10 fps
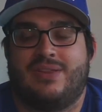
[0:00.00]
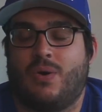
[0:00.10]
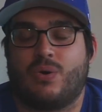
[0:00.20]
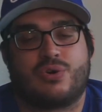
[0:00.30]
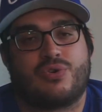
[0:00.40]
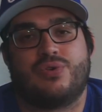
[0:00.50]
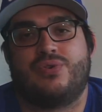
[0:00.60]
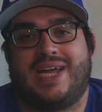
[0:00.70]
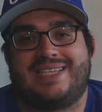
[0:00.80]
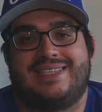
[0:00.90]
whole crew
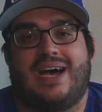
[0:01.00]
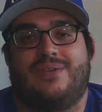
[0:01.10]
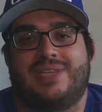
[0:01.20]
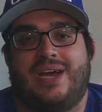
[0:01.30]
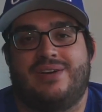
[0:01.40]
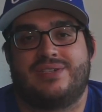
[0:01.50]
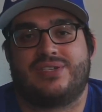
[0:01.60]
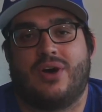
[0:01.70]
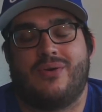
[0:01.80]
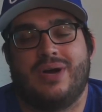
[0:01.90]
that's down there. So